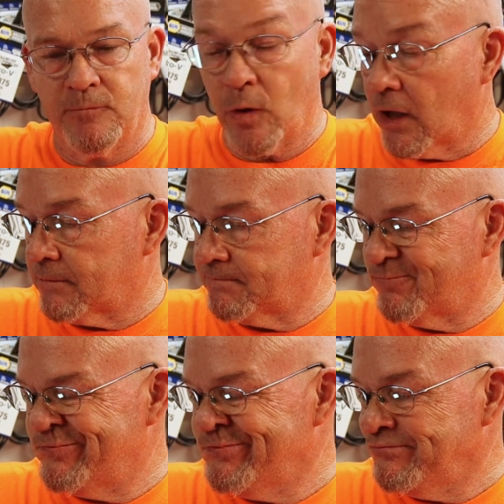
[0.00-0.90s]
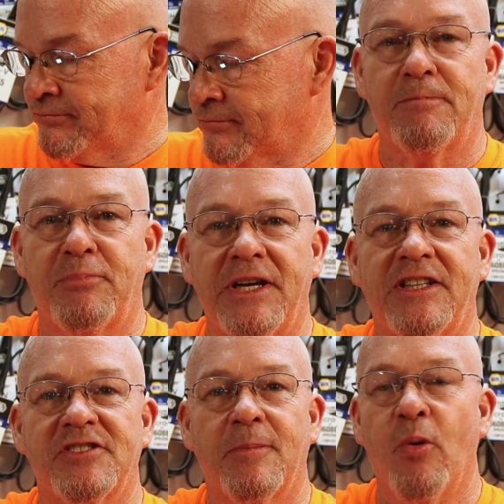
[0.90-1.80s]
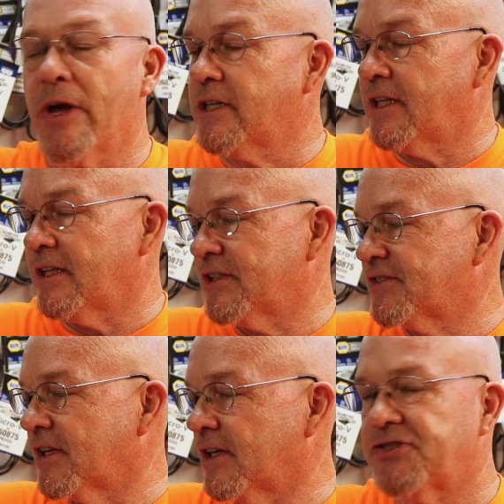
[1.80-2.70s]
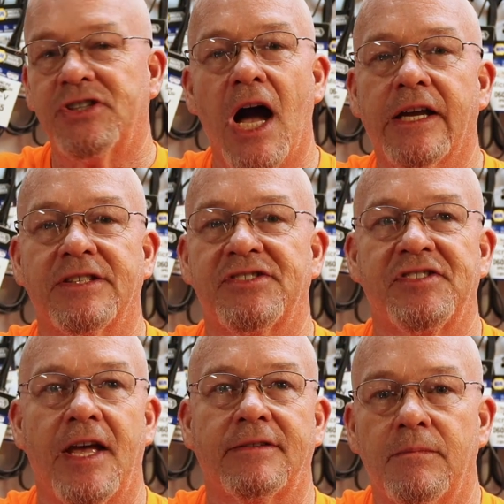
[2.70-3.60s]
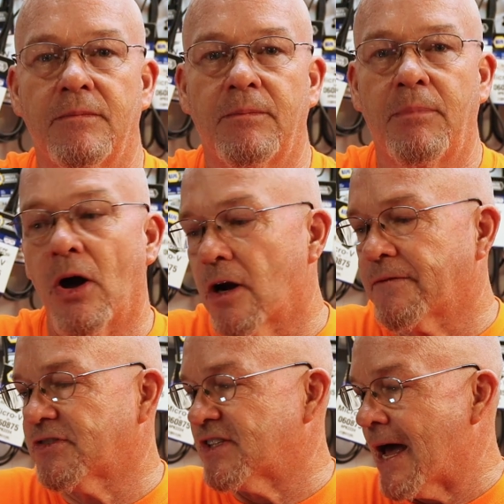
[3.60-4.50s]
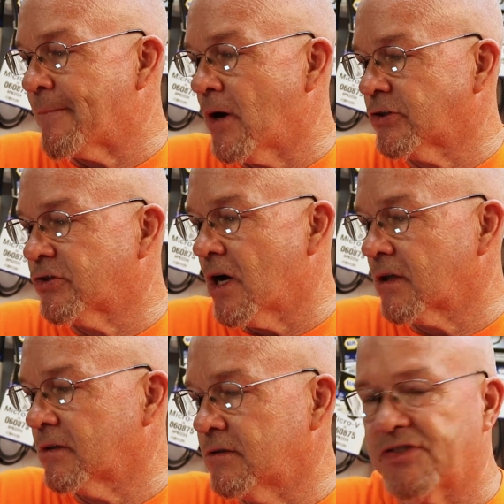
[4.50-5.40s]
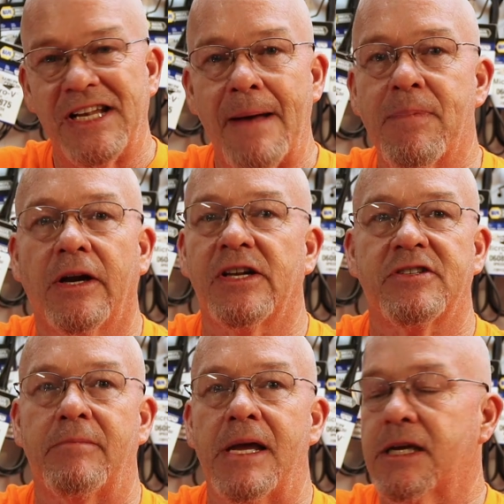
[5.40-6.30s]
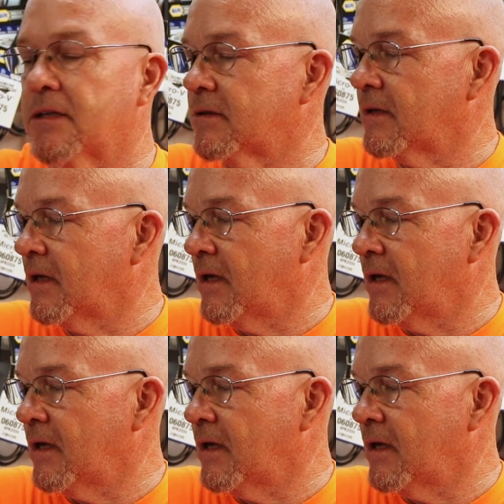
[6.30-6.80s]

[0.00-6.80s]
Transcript: Well, pretty disappointed in this uh, shocket set bought off the Snap-on truck. Snap-on doesn't make it.